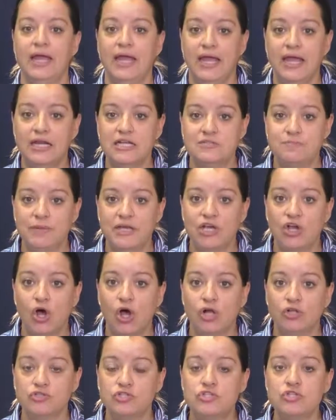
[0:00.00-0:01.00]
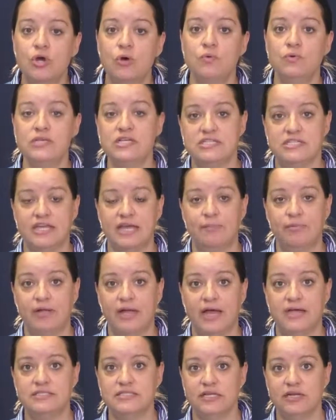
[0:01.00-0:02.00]
It has been called so
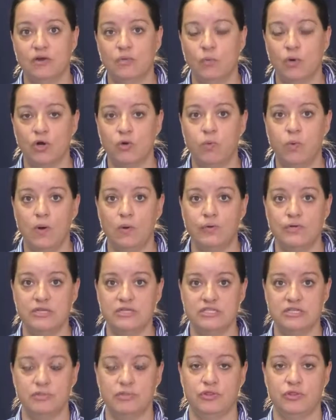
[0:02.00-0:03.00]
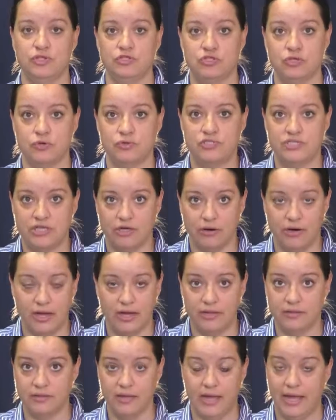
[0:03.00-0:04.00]
destabilizing, and we're quoting Timothy Jost here,
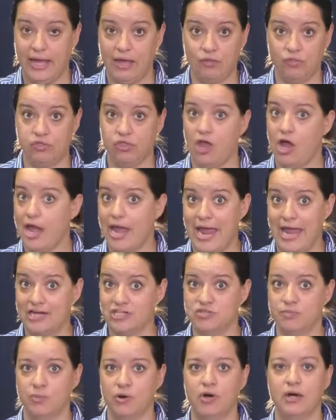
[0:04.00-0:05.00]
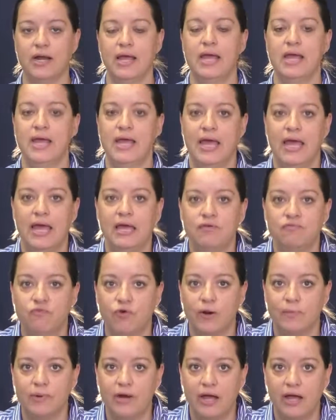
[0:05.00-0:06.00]
the health law expert and
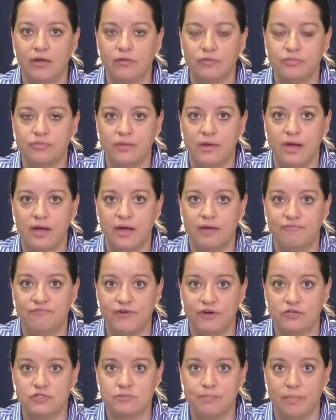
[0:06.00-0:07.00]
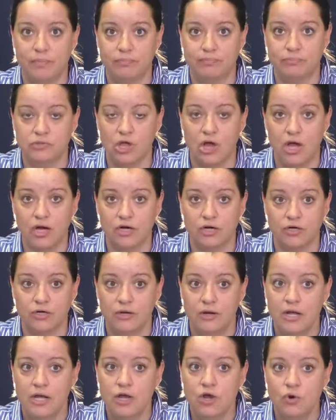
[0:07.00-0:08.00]
former health affairs
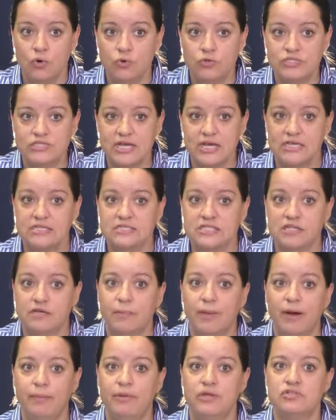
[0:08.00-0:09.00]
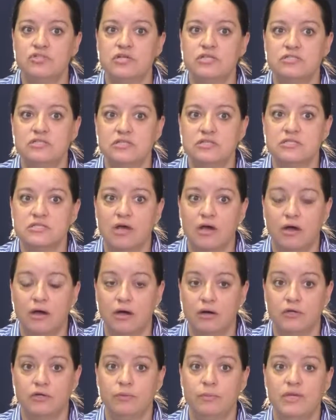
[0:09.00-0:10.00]
blogger, who says the Department of Justice
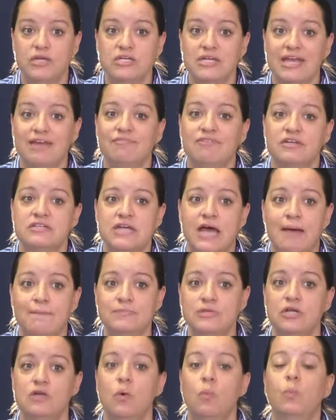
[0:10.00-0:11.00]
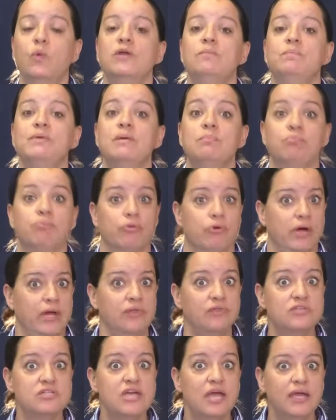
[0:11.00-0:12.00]
argument, if adopted, would be
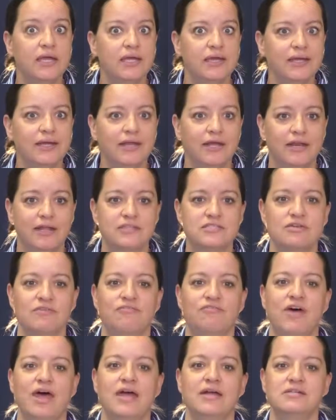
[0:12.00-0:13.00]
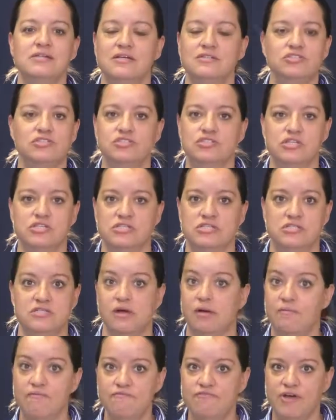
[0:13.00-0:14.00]
breathtaking in its effect. It's just
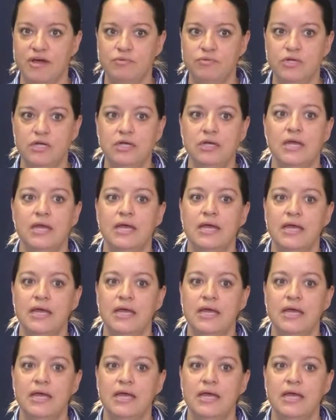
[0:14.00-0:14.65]
dumbfounding.